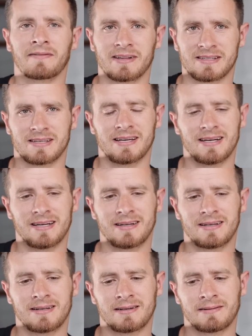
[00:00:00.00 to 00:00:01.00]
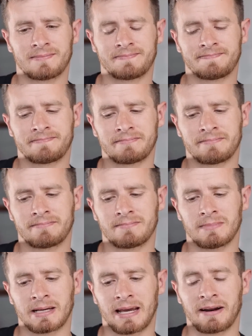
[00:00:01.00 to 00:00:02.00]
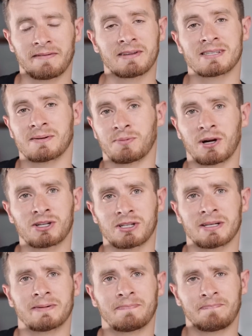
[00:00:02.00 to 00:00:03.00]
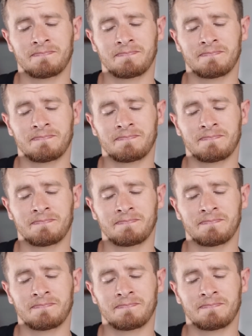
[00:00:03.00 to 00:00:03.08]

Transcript: of this like out of this depression.